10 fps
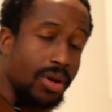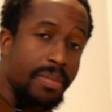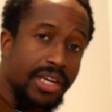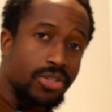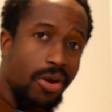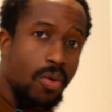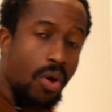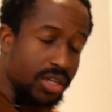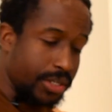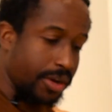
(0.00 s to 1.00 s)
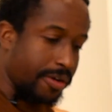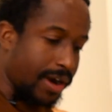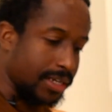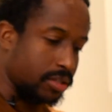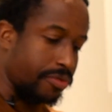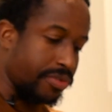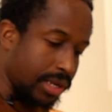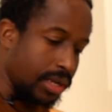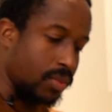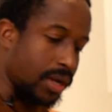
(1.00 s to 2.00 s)
want to make sure you're washing your rice
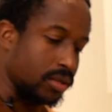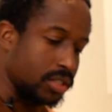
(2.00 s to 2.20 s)
really well